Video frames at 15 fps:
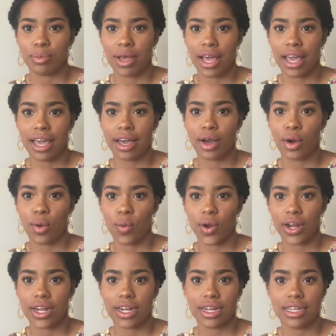by a
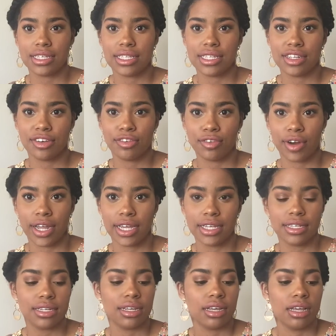coworker and dear
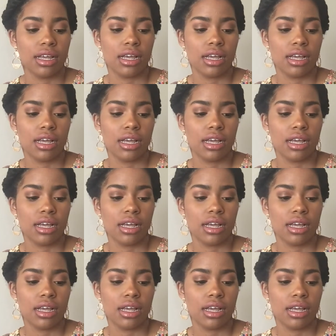friend